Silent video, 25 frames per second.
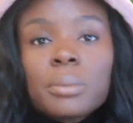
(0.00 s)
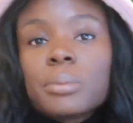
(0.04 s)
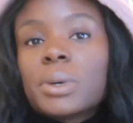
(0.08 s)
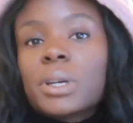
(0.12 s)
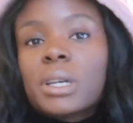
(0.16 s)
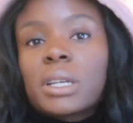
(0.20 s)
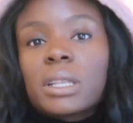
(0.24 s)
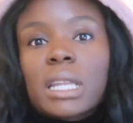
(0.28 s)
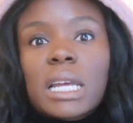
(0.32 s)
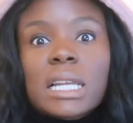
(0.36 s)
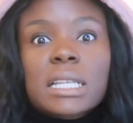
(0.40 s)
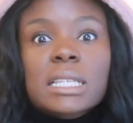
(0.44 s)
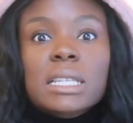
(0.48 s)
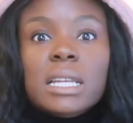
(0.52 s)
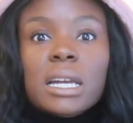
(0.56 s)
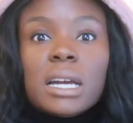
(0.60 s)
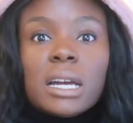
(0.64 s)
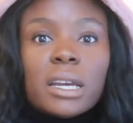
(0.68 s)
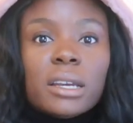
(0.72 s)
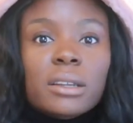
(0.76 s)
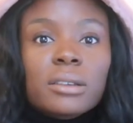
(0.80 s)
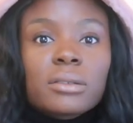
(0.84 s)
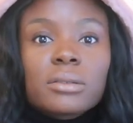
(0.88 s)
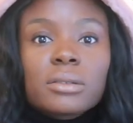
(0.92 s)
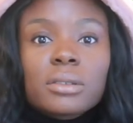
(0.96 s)
but that's
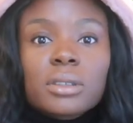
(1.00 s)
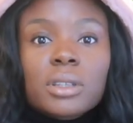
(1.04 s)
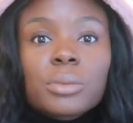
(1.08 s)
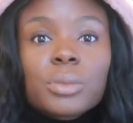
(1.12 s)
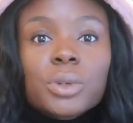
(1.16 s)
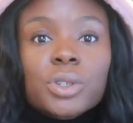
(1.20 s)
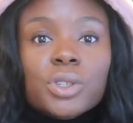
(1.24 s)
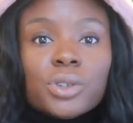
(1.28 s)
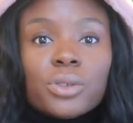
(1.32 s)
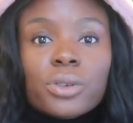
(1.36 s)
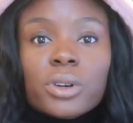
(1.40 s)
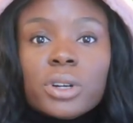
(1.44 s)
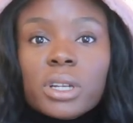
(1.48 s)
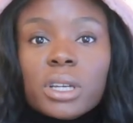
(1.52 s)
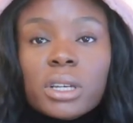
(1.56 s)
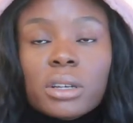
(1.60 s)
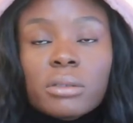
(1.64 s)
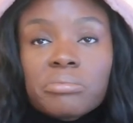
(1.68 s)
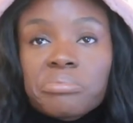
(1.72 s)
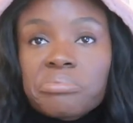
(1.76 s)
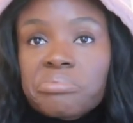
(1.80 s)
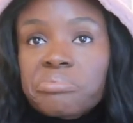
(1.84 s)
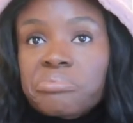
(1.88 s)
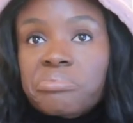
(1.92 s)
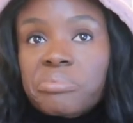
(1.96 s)
not the
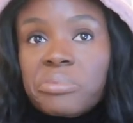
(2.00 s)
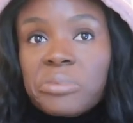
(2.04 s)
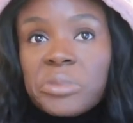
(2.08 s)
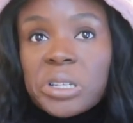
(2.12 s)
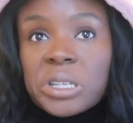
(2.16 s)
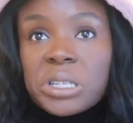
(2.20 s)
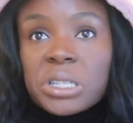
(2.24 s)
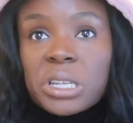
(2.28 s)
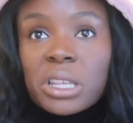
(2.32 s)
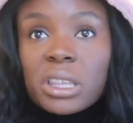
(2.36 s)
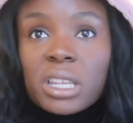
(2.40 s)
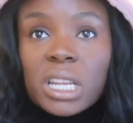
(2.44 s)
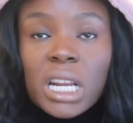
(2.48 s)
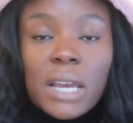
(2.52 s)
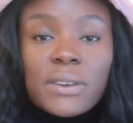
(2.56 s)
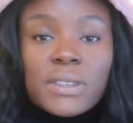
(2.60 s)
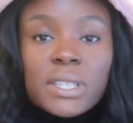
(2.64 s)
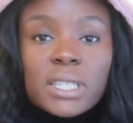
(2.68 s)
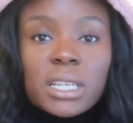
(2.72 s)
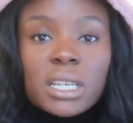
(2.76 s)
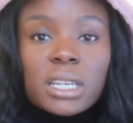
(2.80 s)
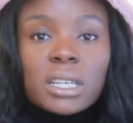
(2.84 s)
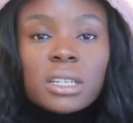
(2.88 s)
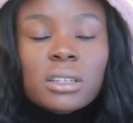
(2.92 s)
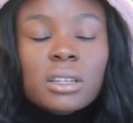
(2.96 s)
majority, at least not that I've
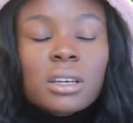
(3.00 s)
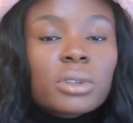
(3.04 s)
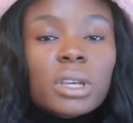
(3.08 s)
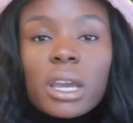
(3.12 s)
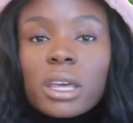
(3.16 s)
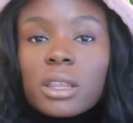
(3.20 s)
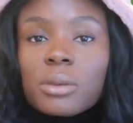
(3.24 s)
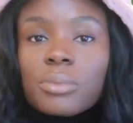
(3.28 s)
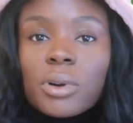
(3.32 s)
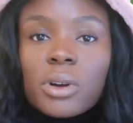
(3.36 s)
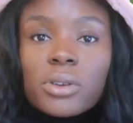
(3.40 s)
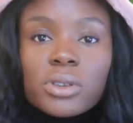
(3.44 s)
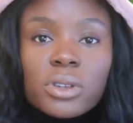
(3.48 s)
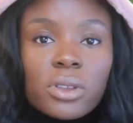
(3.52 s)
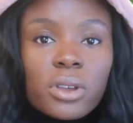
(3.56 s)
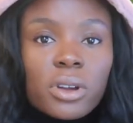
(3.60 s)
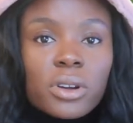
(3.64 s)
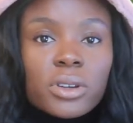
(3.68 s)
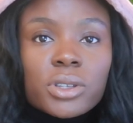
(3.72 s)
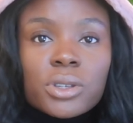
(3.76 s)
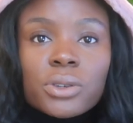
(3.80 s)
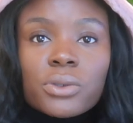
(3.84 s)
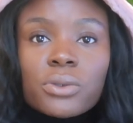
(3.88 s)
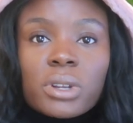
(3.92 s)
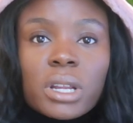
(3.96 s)
seen. Yeah, the pros are
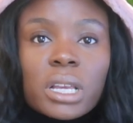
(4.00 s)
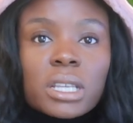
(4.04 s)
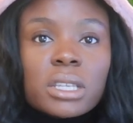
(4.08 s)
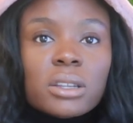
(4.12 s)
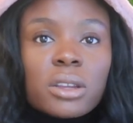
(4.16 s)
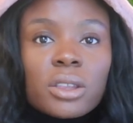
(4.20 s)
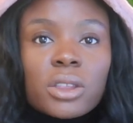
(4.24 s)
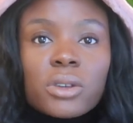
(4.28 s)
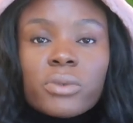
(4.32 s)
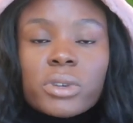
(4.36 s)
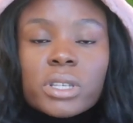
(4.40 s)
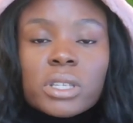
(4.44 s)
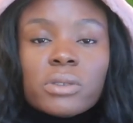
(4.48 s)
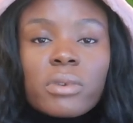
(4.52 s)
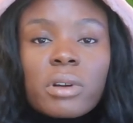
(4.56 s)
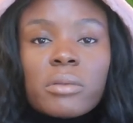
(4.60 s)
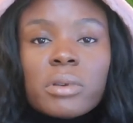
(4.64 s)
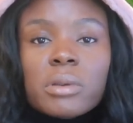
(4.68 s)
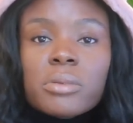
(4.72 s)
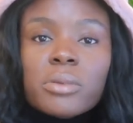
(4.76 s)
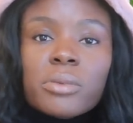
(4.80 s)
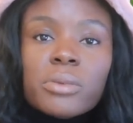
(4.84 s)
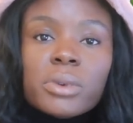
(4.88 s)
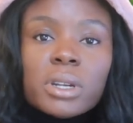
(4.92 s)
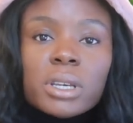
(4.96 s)
there too, and that's another reason why
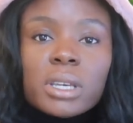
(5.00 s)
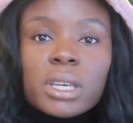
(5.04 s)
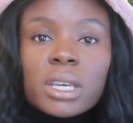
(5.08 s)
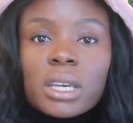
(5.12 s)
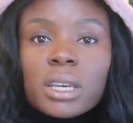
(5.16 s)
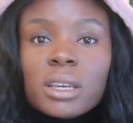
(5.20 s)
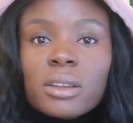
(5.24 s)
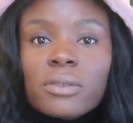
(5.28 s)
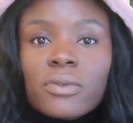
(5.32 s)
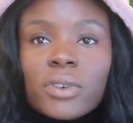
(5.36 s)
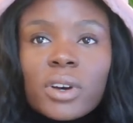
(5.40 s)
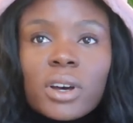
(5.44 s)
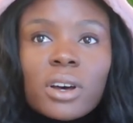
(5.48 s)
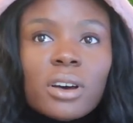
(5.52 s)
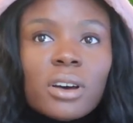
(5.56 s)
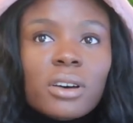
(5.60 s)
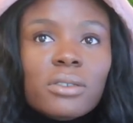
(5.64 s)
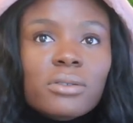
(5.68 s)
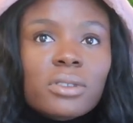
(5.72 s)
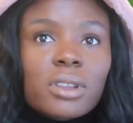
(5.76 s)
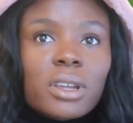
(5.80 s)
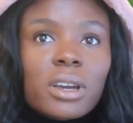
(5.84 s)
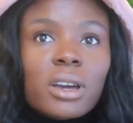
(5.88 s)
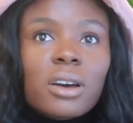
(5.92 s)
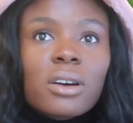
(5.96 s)
people want to get
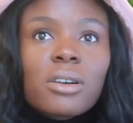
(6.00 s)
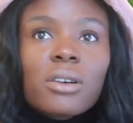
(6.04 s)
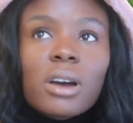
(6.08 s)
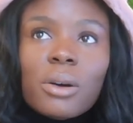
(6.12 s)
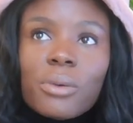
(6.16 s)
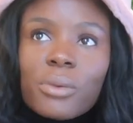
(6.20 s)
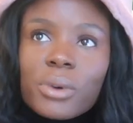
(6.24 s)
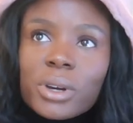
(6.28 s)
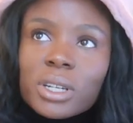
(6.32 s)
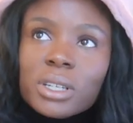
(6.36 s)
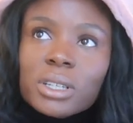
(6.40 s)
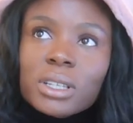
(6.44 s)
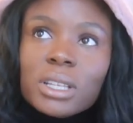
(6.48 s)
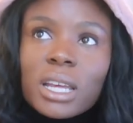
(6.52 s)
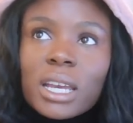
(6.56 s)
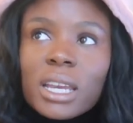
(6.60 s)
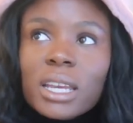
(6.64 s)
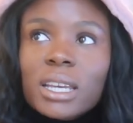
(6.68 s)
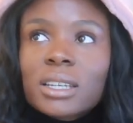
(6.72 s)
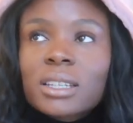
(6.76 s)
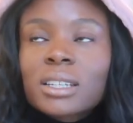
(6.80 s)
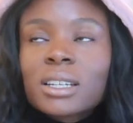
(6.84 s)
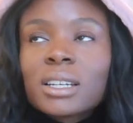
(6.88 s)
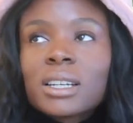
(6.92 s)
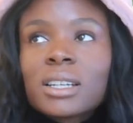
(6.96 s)
involved. They're like, oh, I want to
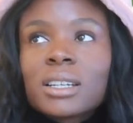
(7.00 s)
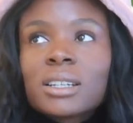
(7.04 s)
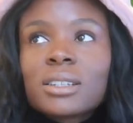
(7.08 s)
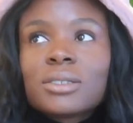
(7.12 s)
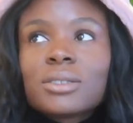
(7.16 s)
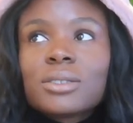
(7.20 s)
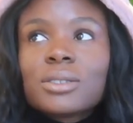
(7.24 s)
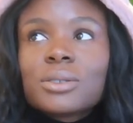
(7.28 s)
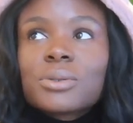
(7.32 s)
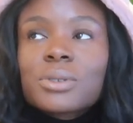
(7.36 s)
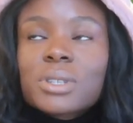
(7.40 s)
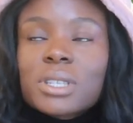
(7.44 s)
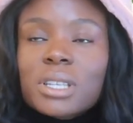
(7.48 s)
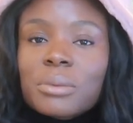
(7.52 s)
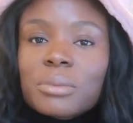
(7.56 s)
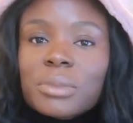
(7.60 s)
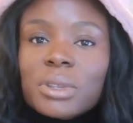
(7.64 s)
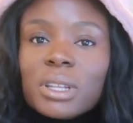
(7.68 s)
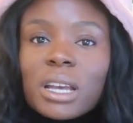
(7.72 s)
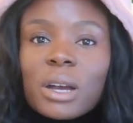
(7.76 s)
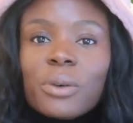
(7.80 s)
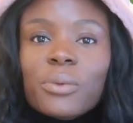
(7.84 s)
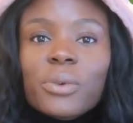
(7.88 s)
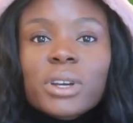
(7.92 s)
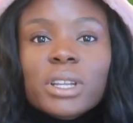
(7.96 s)
like do
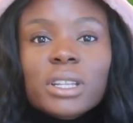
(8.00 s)
something.